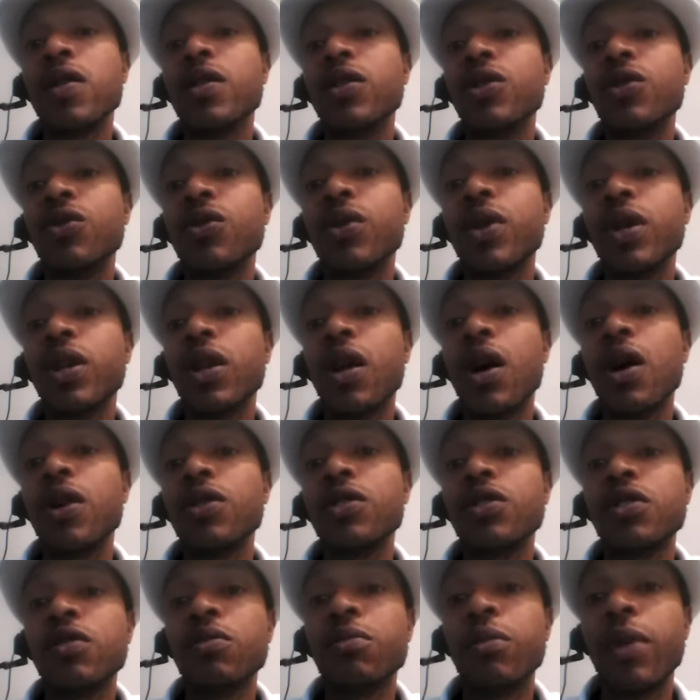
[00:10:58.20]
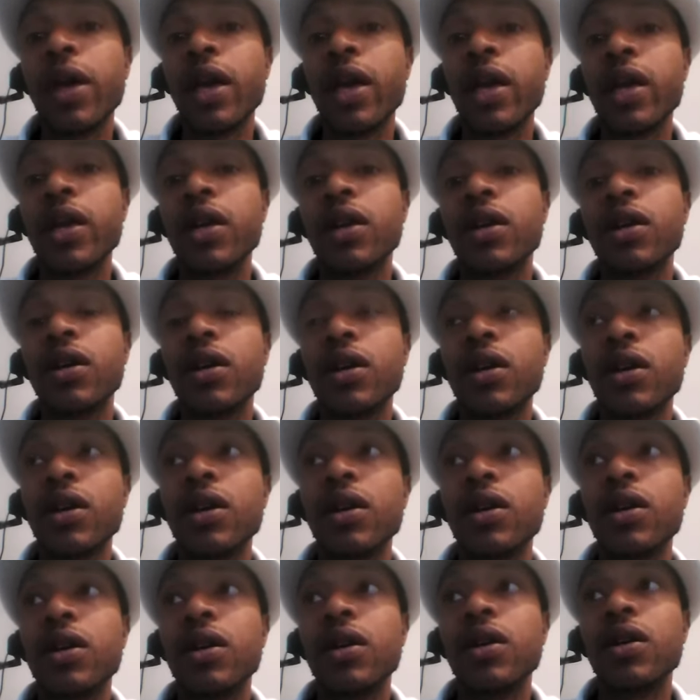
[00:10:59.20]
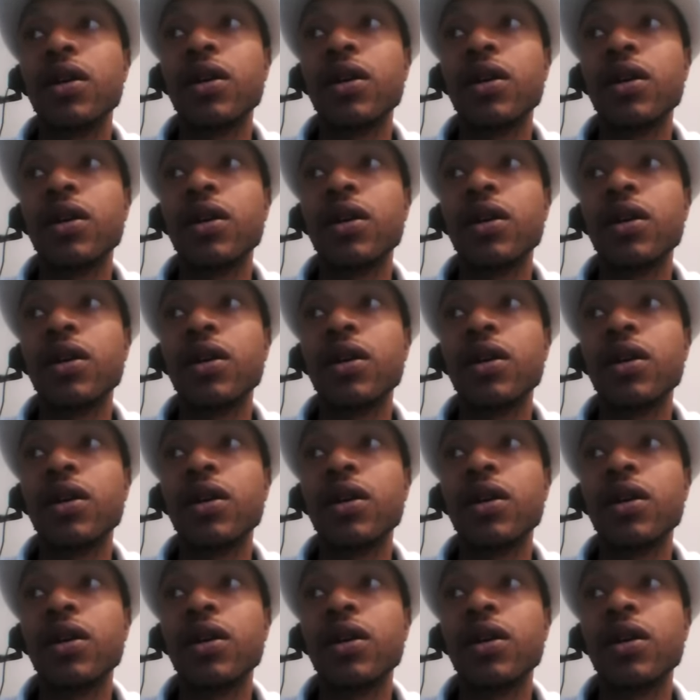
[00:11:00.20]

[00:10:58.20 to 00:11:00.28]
You can also make a